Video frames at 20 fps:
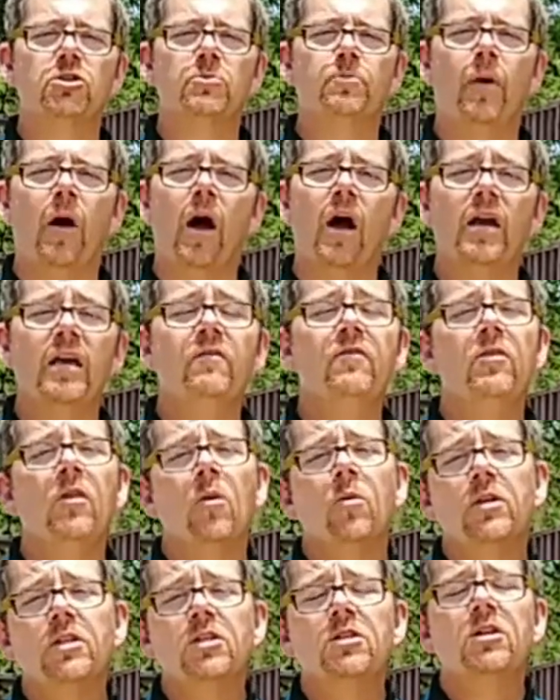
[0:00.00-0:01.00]
Spa, even
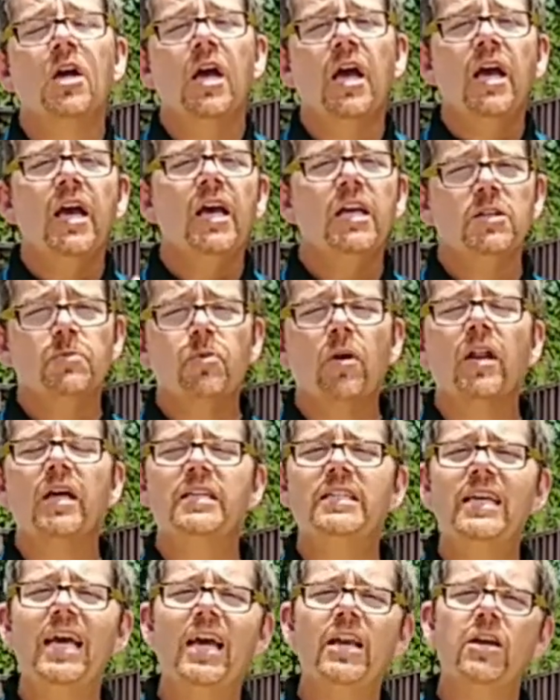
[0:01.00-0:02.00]
though it's, it's probably
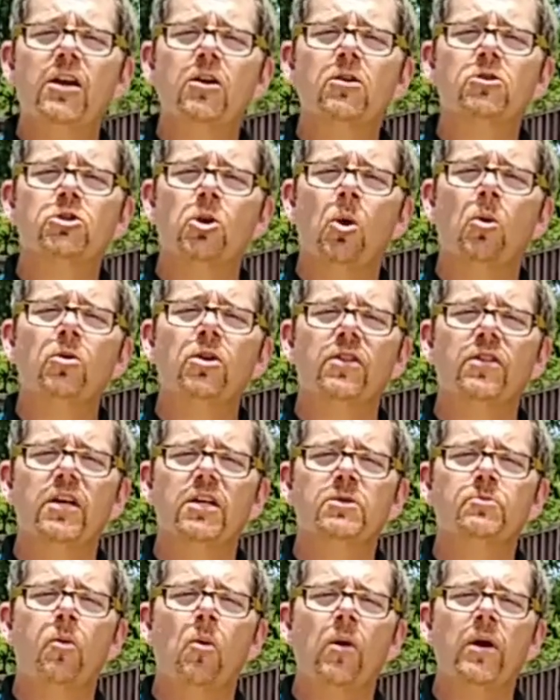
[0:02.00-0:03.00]
10 years old at
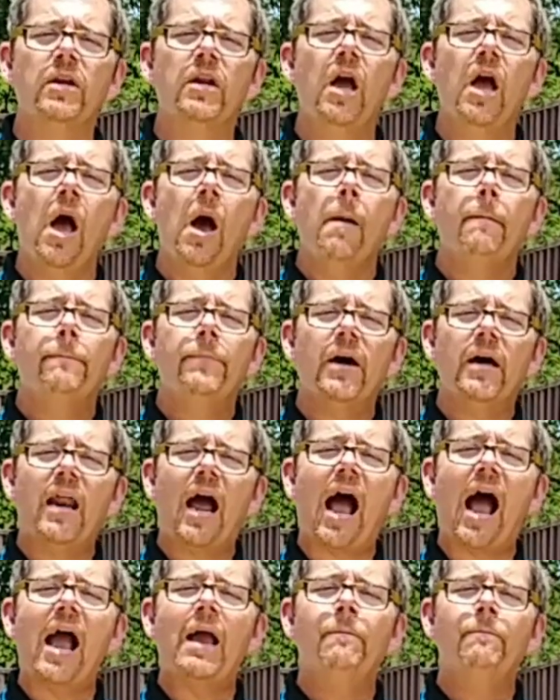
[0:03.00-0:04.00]
this point, but
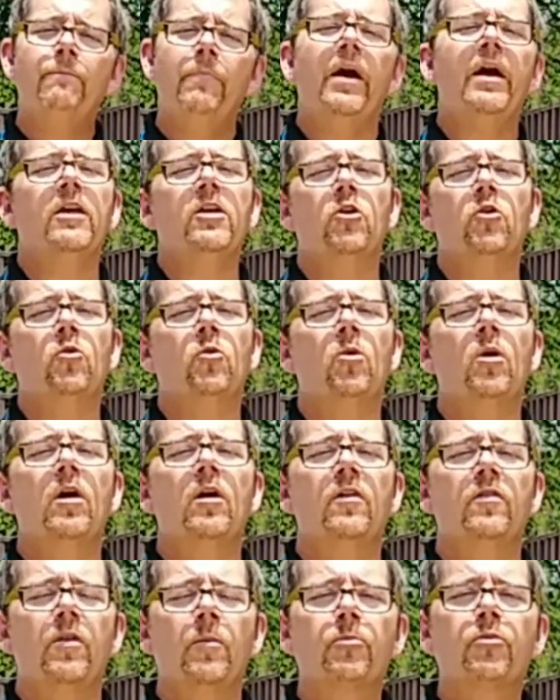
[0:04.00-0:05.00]
I bet you
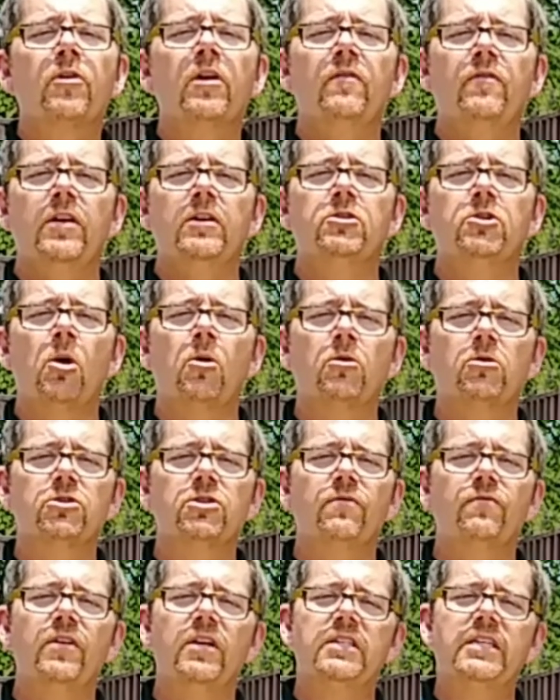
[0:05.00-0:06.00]
the previous owners
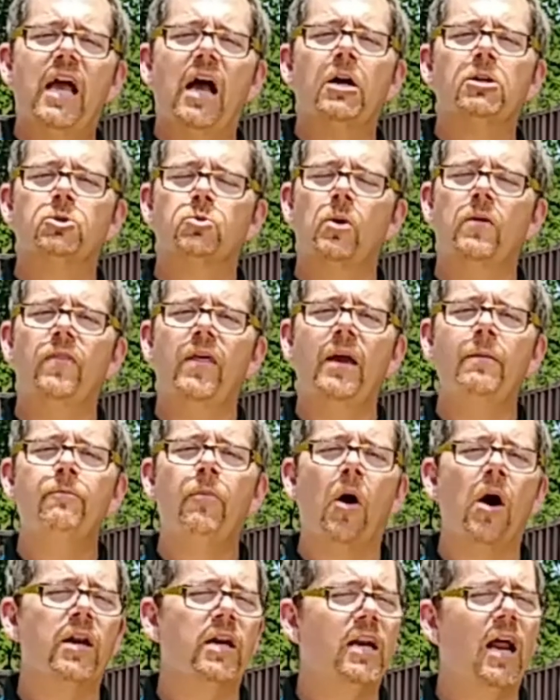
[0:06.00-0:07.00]
of this house, when they
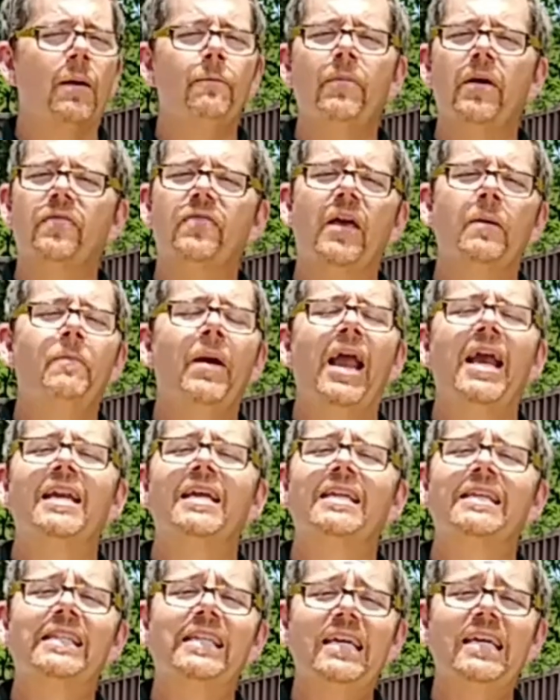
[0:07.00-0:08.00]
bought it, I bet they paid
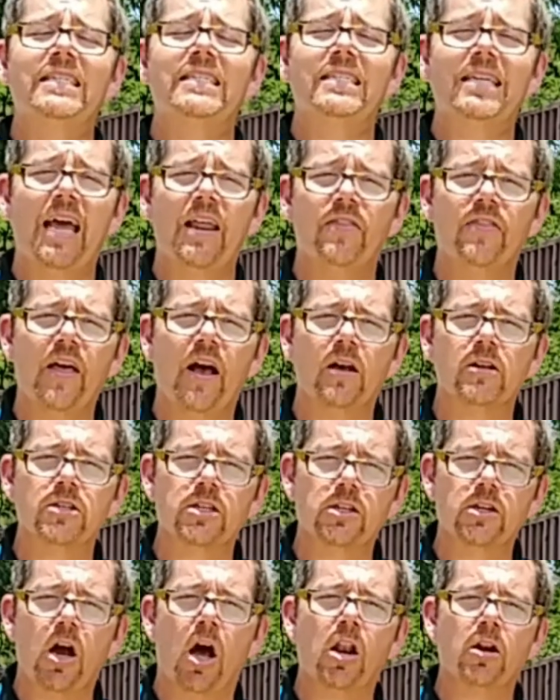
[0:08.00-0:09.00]
at least
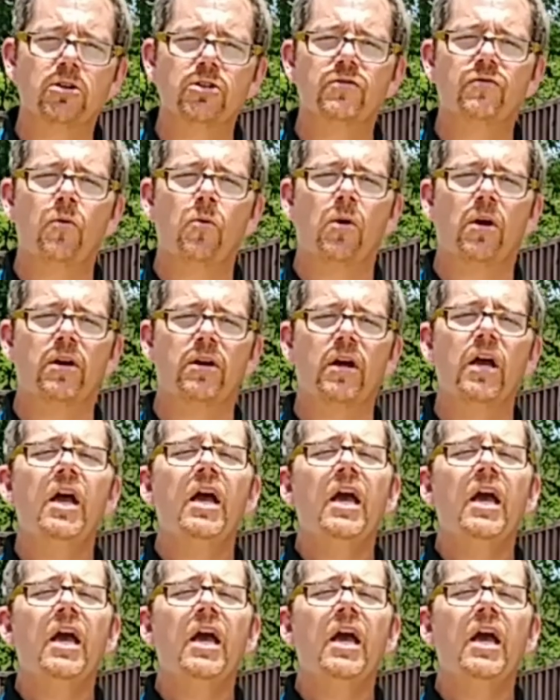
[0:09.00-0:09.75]
$10,000 for it.